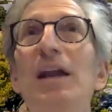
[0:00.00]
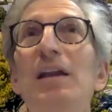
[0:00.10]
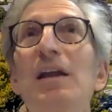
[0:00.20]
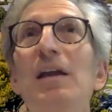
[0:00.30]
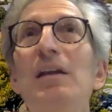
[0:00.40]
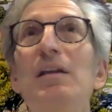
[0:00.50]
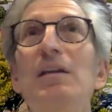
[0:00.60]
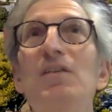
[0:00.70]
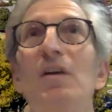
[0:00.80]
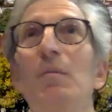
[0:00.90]
And
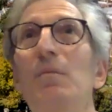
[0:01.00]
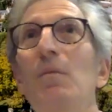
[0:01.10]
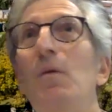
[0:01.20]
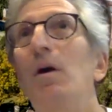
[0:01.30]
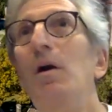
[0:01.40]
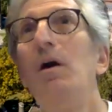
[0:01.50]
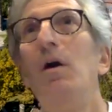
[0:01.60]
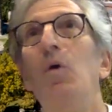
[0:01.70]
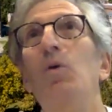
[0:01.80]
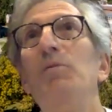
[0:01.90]
some
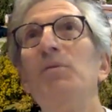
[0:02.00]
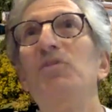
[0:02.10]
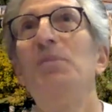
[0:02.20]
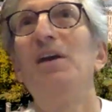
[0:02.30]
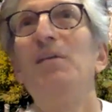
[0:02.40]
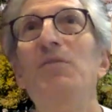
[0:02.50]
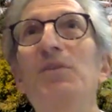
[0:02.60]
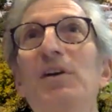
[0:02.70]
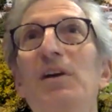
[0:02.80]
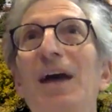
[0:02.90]
women with spina
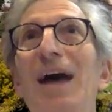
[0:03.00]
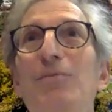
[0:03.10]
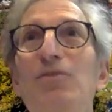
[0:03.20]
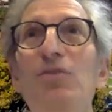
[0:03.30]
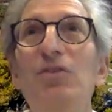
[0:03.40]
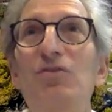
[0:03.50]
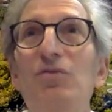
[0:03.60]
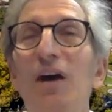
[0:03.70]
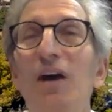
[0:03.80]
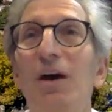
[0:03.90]
bifida absolutely do
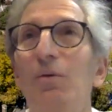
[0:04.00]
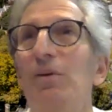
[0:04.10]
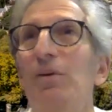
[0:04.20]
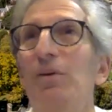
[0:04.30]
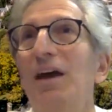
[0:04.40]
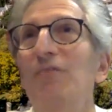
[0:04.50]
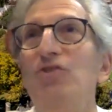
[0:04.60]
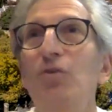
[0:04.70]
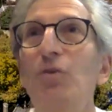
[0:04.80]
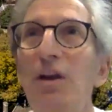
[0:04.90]
not want to have
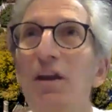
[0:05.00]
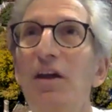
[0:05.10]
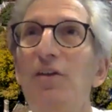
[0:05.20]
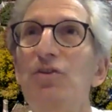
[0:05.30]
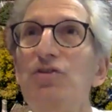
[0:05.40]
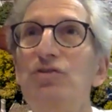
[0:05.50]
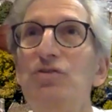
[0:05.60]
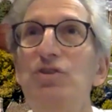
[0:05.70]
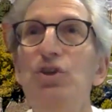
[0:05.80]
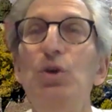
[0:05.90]
children, and others
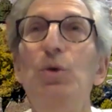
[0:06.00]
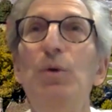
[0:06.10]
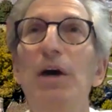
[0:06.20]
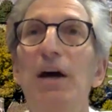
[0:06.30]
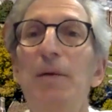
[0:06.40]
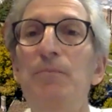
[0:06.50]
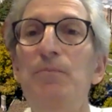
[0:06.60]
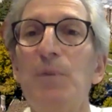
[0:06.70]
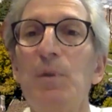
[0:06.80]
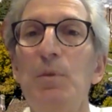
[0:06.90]
do,
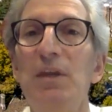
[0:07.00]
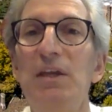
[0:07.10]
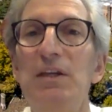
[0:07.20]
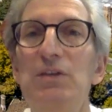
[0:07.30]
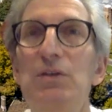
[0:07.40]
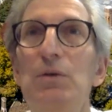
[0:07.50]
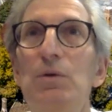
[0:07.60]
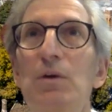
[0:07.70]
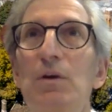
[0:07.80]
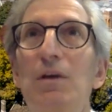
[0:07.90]
but they need to
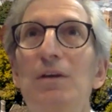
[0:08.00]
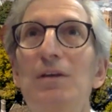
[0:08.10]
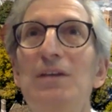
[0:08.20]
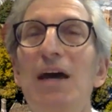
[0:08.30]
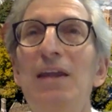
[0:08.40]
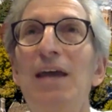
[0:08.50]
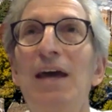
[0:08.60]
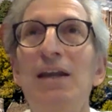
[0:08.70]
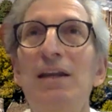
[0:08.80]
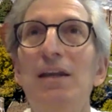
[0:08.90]
decide that
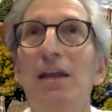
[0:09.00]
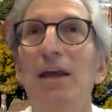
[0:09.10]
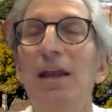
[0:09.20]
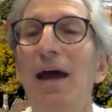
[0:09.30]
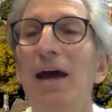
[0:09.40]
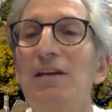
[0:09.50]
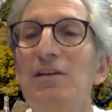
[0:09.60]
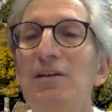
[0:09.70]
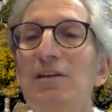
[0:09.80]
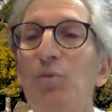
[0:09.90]
and act
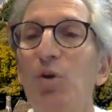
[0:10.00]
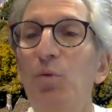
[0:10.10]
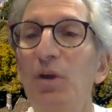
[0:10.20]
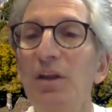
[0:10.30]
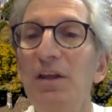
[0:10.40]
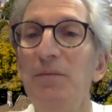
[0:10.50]
appropriately.